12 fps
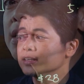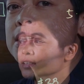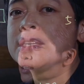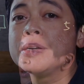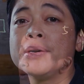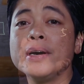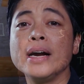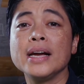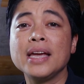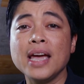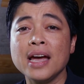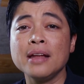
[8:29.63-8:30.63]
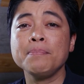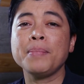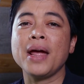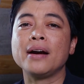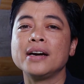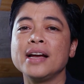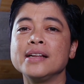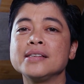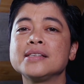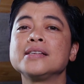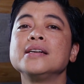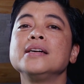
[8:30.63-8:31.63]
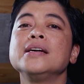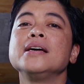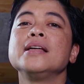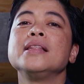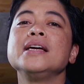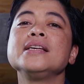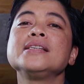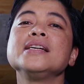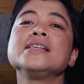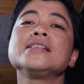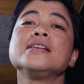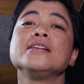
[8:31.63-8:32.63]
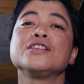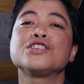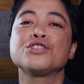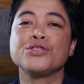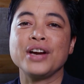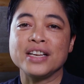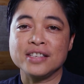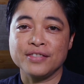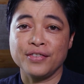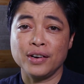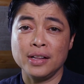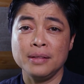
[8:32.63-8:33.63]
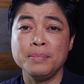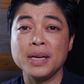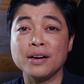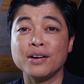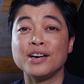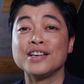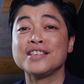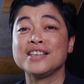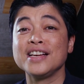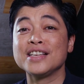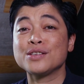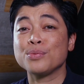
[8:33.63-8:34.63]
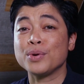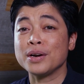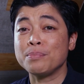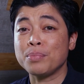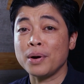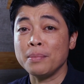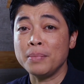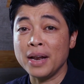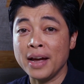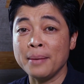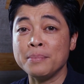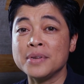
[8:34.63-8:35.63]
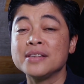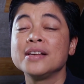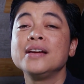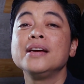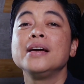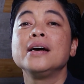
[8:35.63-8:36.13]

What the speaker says: So again, parents, this is stressful because it's word problems.